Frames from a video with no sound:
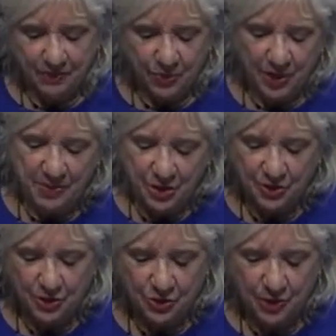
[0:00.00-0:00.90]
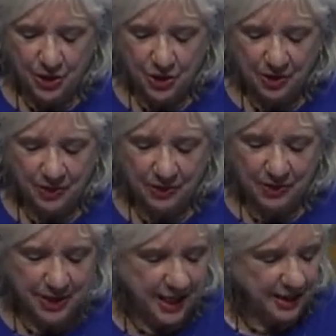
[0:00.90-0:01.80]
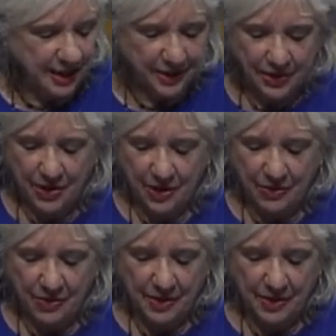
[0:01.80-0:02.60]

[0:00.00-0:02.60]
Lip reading: pretty much the traditional techniques, though.